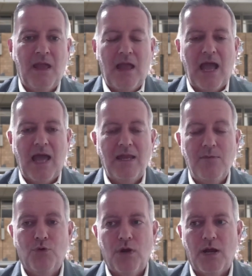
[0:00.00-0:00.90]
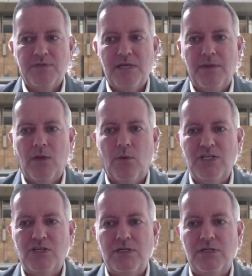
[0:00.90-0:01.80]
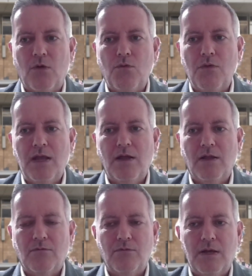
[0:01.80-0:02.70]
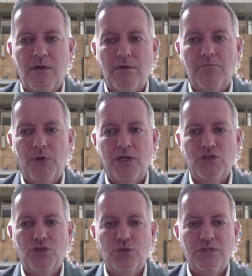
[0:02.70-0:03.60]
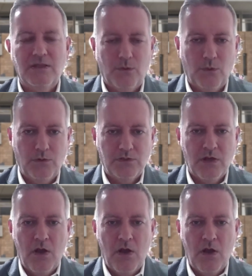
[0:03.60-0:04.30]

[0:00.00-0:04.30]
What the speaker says: And he brought up something which is a real putting salt in the wounds